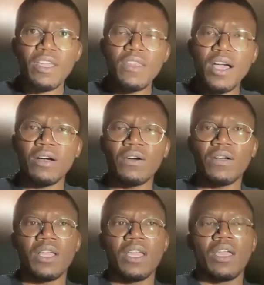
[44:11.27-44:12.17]
Now,
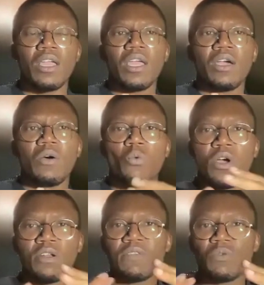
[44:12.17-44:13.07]

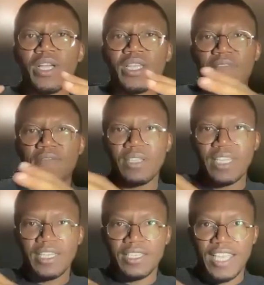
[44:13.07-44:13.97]
one of the ways I feel
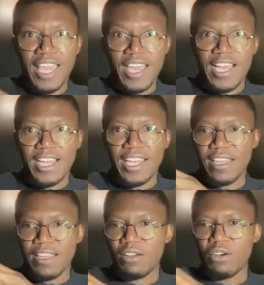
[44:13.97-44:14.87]
like there's
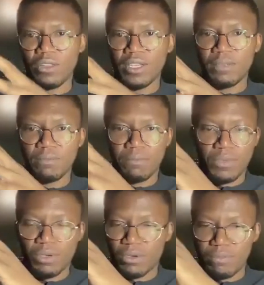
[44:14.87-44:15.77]
AI or
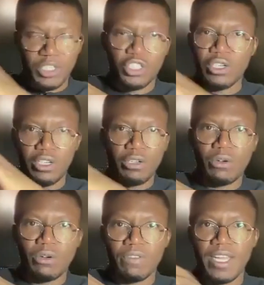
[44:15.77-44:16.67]
machine learning,
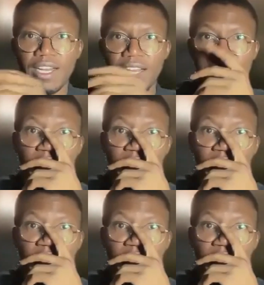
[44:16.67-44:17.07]
all of that,